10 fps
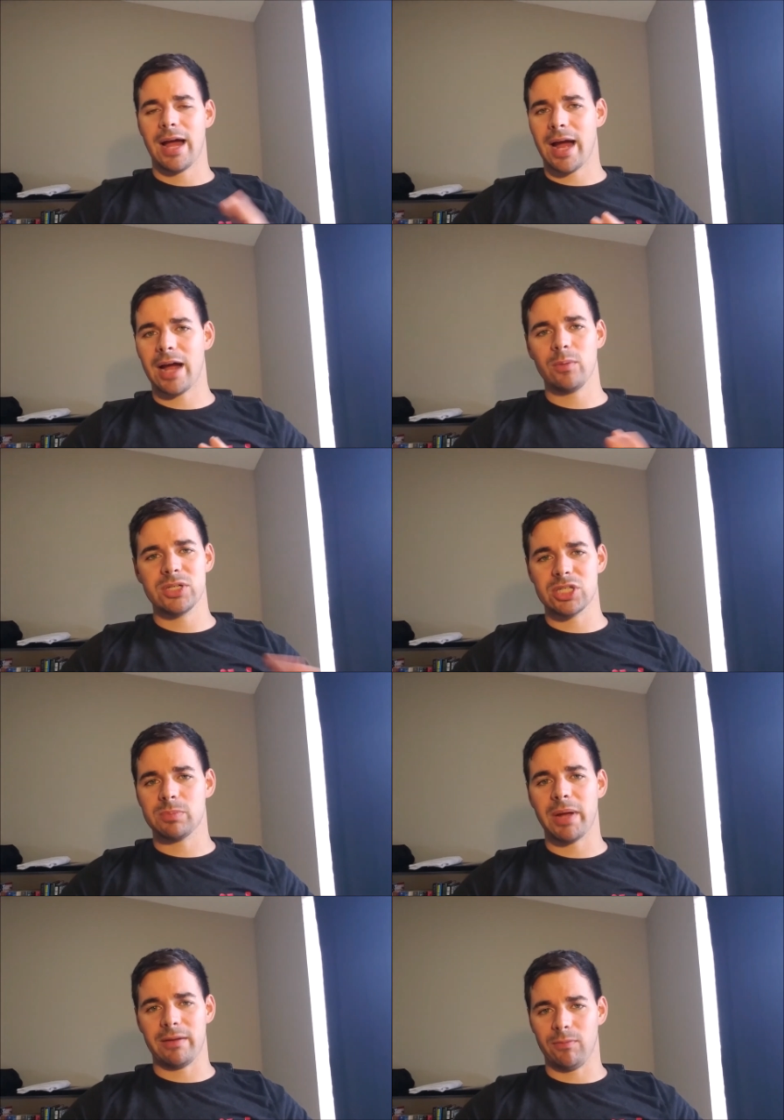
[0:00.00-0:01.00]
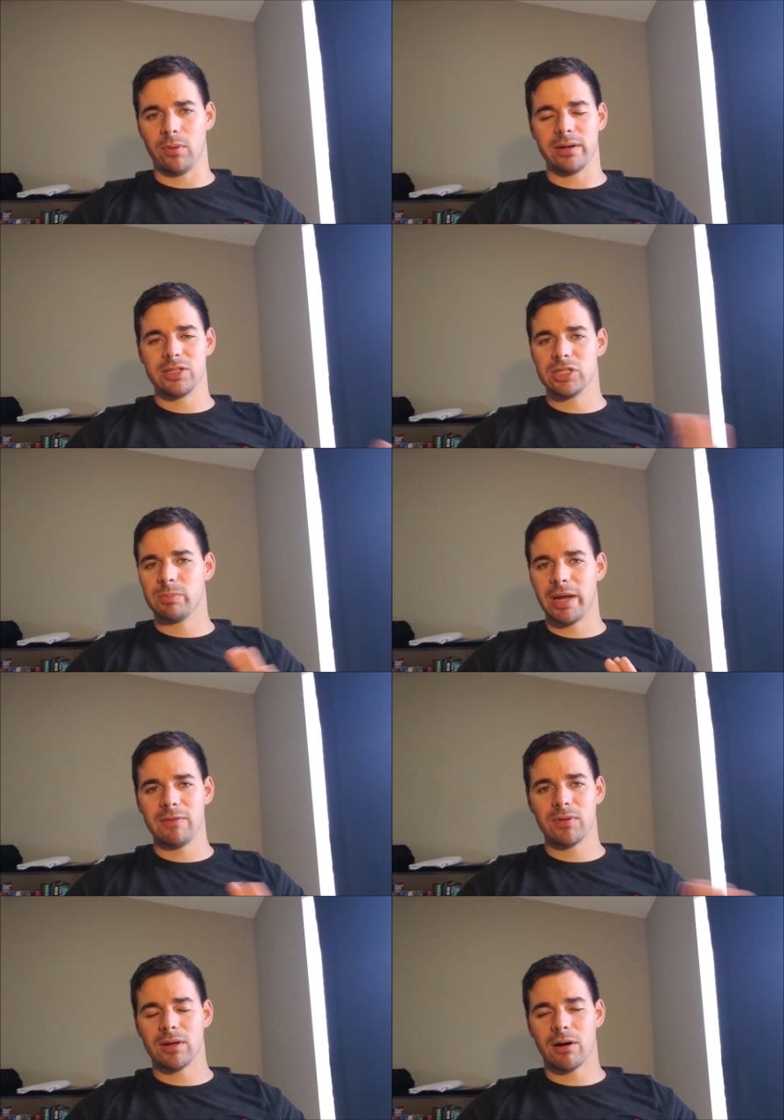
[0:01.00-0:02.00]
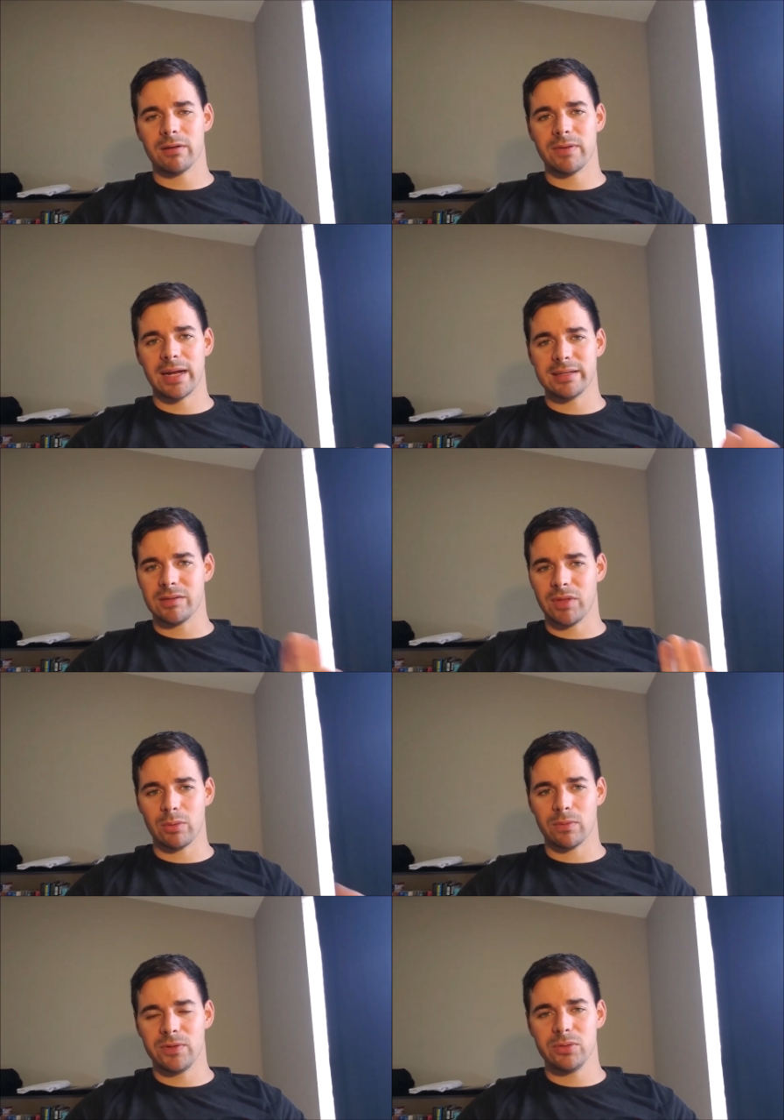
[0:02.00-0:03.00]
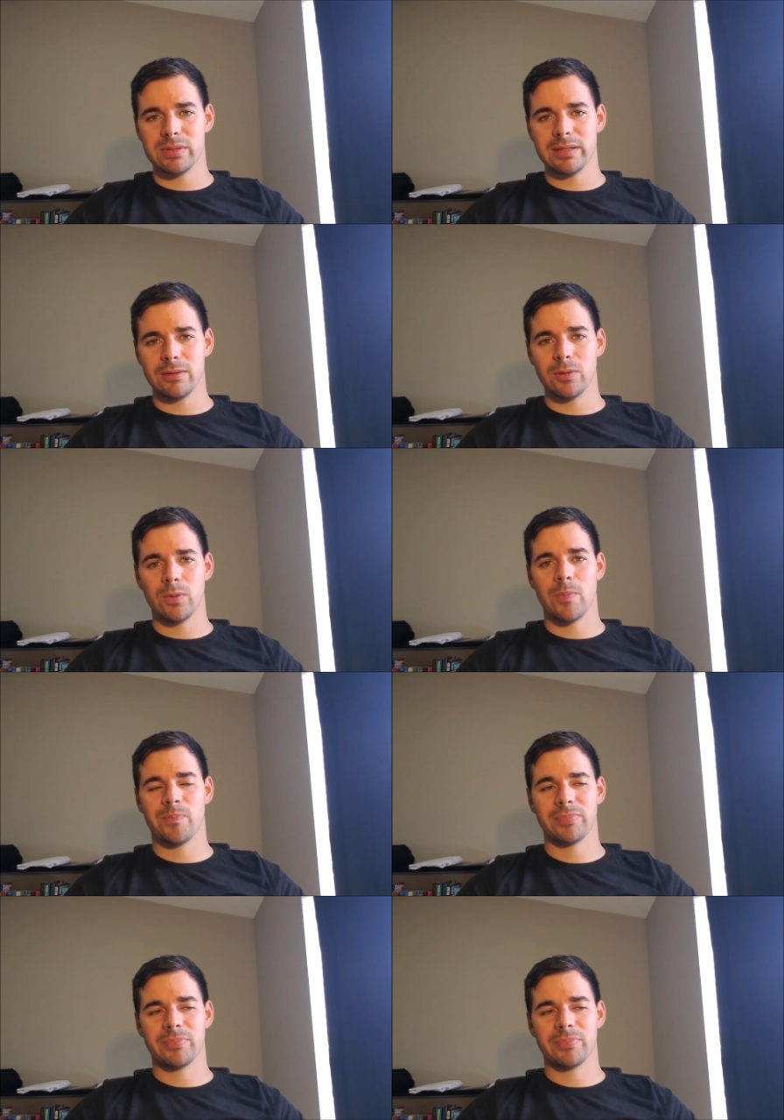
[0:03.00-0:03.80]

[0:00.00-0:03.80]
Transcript: I would just pay for it. Just pay for the Carfax if they refuse to.